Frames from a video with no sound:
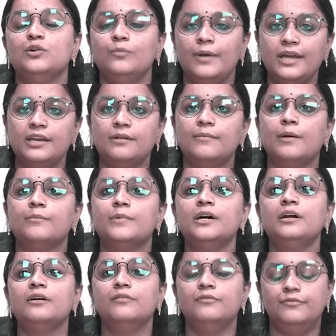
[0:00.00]
may remember,
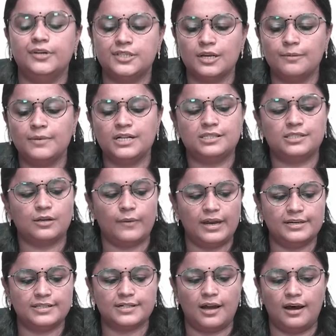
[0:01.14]
Vishama
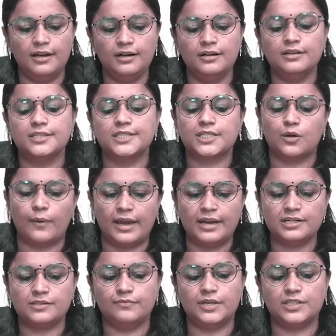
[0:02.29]
squares are
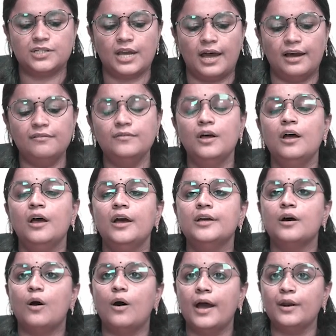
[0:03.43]
squares which have
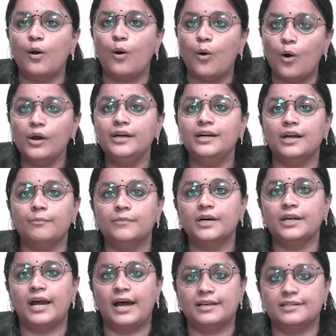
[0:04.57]
an odd number
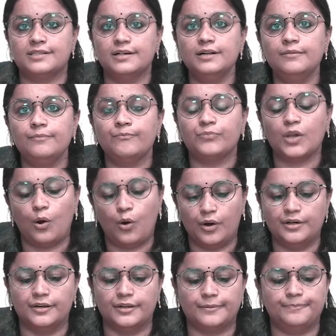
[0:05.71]
as the order.